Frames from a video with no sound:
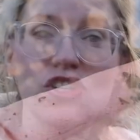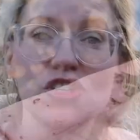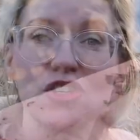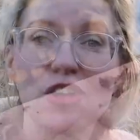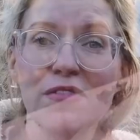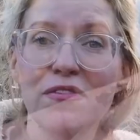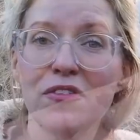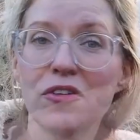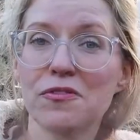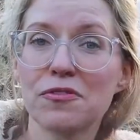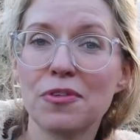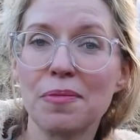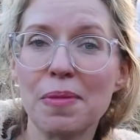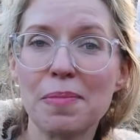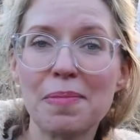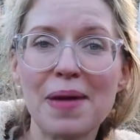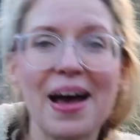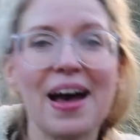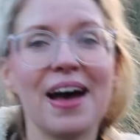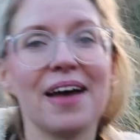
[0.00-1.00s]
shovel from the
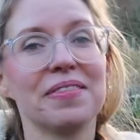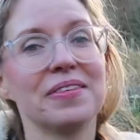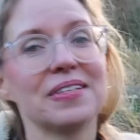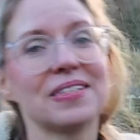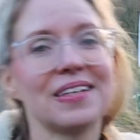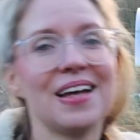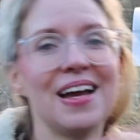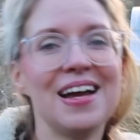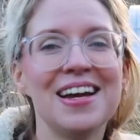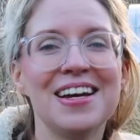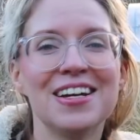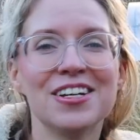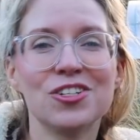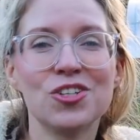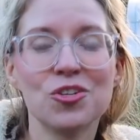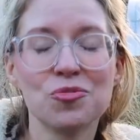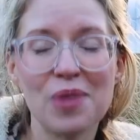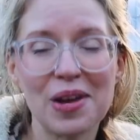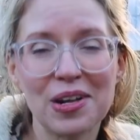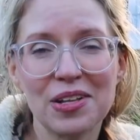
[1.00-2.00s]
paths
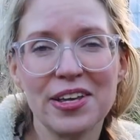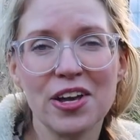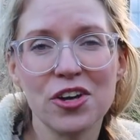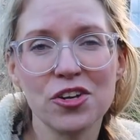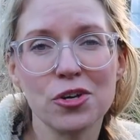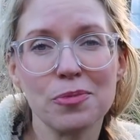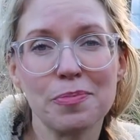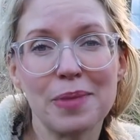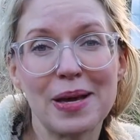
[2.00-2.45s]
directly on your